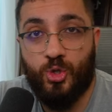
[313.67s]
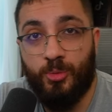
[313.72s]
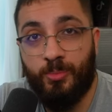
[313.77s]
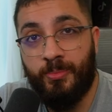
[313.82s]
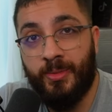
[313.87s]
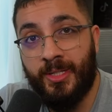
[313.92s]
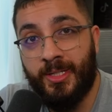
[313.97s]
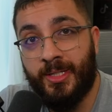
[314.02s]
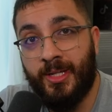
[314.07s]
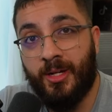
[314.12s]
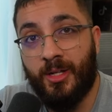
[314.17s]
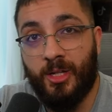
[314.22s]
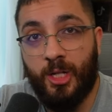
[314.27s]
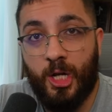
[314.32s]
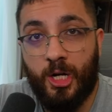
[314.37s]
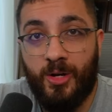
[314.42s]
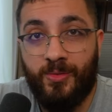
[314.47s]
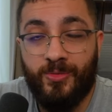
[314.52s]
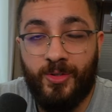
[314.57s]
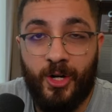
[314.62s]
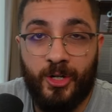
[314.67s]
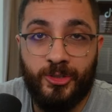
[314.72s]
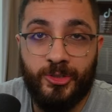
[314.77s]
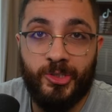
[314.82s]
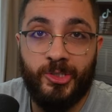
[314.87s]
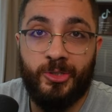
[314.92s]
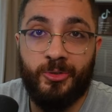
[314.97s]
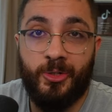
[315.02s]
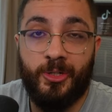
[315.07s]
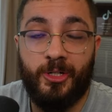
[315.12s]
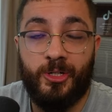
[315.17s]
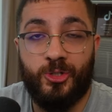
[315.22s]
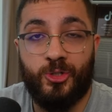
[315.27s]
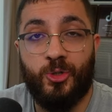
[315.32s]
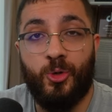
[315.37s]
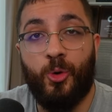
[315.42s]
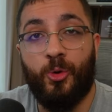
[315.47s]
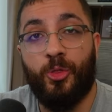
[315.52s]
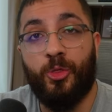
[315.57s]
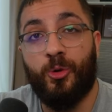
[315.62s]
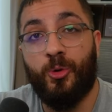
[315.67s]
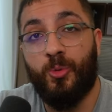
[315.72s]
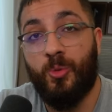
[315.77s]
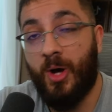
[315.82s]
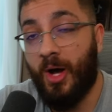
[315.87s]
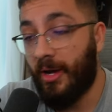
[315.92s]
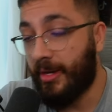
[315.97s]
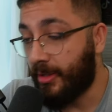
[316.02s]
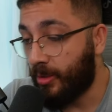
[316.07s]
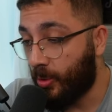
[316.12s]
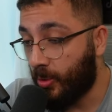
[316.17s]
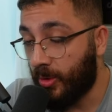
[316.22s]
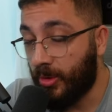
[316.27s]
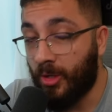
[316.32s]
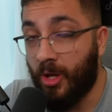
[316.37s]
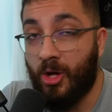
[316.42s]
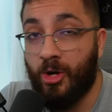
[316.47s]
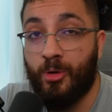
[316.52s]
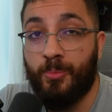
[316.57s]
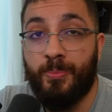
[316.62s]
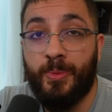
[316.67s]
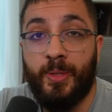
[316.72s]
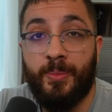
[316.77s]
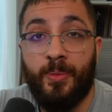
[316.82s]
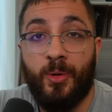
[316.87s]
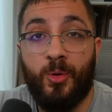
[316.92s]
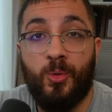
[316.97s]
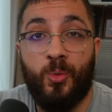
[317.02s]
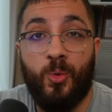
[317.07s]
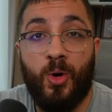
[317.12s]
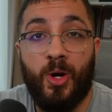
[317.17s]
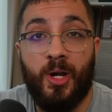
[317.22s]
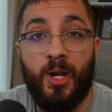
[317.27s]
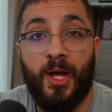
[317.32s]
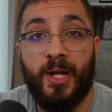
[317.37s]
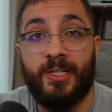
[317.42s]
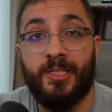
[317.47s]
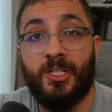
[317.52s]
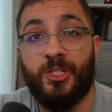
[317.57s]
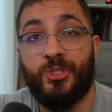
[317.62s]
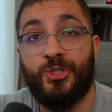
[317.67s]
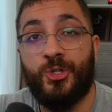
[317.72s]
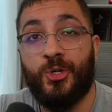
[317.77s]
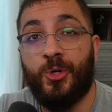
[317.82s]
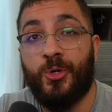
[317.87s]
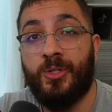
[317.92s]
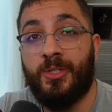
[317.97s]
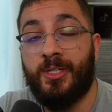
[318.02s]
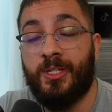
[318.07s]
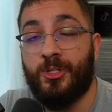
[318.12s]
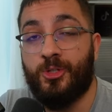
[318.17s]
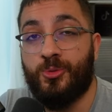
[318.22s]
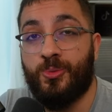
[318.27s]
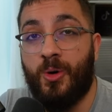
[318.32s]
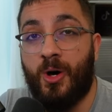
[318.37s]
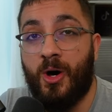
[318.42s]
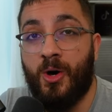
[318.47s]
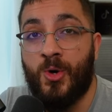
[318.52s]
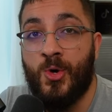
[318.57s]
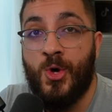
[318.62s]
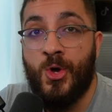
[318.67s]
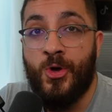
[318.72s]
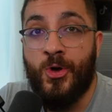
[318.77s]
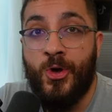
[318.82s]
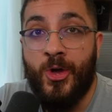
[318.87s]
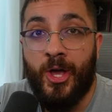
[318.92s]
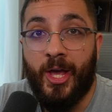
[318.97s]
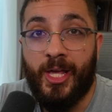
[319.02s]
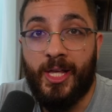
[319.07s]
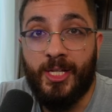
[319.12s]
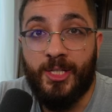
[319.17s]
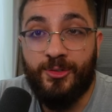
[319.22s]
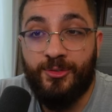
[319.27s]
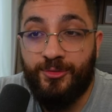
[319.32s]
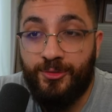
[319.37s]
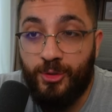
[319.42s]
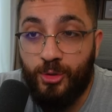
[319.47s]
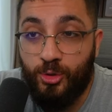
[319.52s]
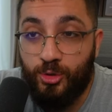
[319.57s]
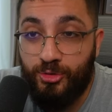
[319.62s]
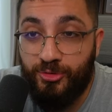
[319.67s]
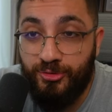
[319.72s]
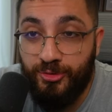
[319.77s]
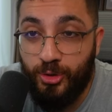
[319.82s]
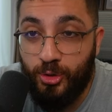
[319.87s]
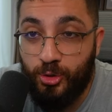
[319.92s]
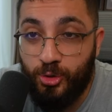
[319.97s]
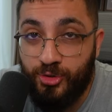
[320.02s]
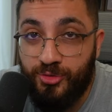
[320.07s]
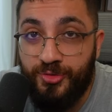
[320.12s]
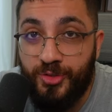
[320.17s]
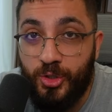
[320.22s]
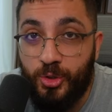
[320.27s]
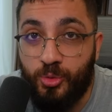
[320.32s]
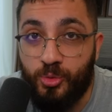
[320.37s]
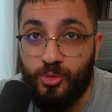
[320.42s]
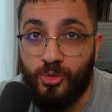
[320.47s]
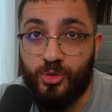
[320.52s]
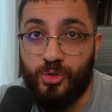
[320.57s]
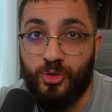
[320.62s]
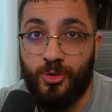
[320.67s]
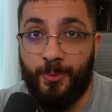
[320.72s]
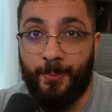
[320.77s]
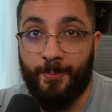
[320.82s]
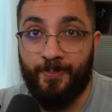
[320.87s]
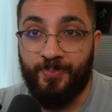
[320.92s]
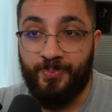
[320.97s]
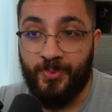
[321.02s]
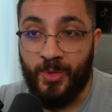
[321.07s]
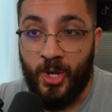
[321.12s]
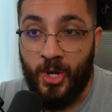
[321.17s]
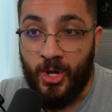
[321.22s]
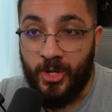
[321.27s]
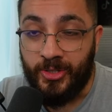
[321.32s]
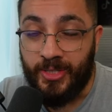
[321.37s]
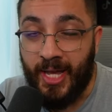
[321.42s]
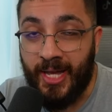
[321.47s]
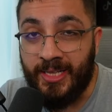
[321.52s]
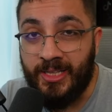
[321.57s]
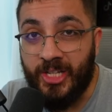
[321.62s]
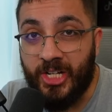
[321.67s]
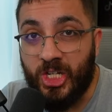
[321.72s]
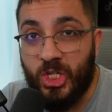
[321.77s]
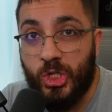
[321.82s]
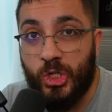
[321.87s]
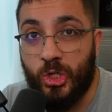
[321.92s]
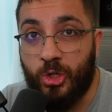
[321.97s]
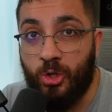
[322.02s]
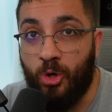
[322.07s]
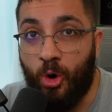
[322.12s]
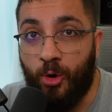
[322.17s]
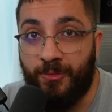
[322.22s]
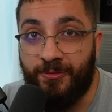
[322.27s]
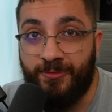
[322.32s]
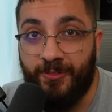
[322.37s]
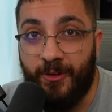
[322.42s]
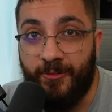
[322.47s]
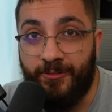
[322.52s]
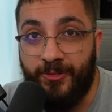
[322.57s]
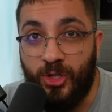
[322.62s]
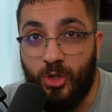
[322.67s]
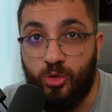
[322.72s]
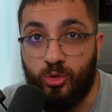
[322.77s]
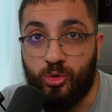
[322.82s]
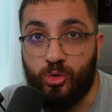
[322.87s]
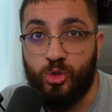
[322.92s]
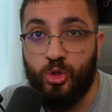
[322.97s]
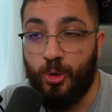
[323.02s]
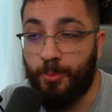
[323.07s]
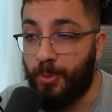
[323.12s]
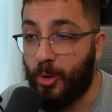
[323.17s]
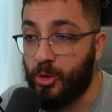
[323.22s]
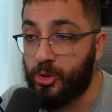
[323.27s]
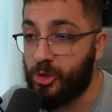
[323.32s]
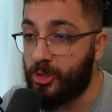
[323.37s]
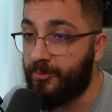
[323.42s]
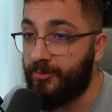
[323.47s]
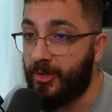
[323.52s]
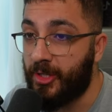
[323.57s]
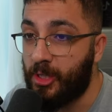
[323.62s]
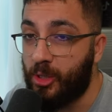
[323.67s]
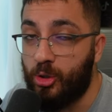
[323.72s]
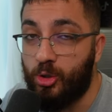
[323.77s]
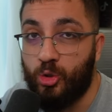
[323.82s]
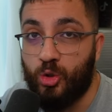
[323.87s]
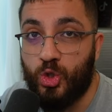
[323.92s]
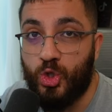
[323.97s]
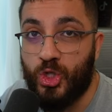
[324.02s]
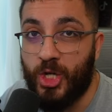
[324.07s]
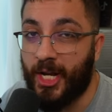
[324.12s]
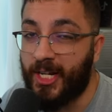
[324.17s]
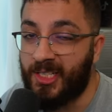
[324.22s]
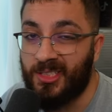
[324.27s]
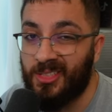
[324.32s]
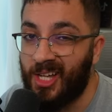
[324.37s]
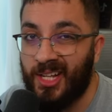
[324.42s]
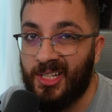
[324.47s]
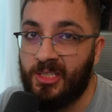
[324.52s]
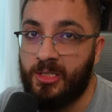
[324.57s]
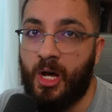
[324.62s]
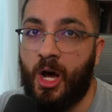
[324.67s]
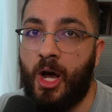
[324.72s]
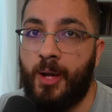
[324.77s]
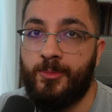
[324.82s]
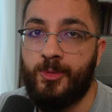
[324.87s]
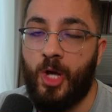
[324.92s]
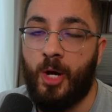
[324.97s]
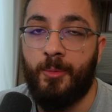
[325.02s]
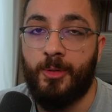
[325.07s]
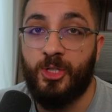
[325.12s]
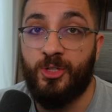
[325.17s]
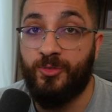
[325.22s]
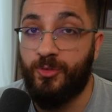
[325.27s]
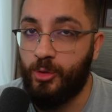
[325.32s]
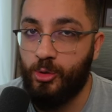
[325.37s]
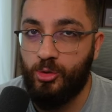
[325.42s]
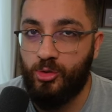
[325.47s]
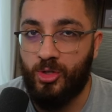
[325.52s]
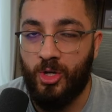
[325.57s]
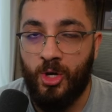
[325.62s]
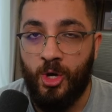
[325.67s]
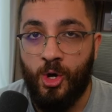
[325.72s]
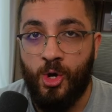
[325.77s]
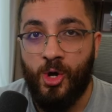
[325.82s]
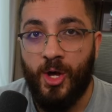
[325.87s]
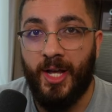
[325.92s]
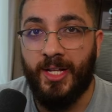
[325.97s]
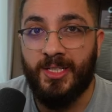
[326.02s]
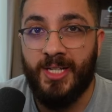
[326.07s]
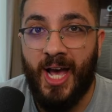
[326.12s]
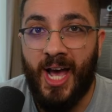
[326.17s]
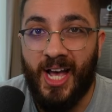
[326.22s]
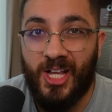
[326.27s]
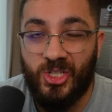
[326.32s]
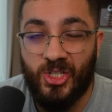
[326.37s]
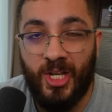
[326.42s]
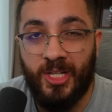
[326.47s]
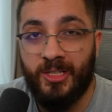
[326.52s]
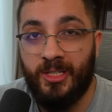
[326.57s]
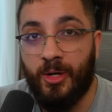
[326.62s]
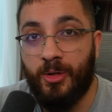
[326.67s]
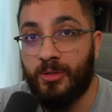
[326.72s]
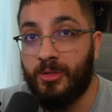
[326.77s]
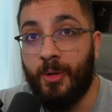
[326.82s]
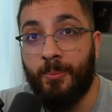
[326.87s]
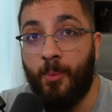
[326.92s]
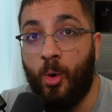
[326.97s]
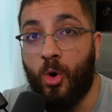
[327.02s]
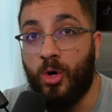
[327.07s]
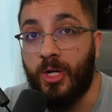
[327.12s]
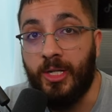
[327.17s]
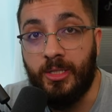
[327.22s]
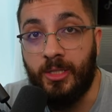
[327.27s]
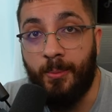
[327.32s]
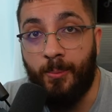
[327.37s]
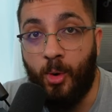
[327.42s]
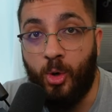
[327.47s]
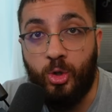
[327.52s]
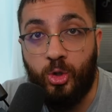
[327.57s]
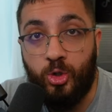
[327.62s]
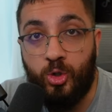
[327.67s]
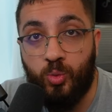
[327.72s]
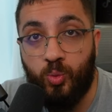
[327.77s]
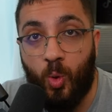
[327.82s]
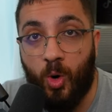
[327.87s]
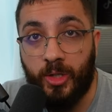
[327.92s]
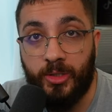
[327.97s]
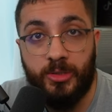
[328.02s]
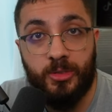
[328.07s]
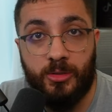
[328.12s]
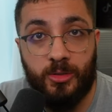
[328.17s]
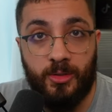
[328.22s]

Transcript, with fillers: media, a lot of content creators go through, I know a lot of people who are like this currently as well, is views, views, views. The addiction of the views. You post a video, you check ten times how much views it has, and the, the more the more you want.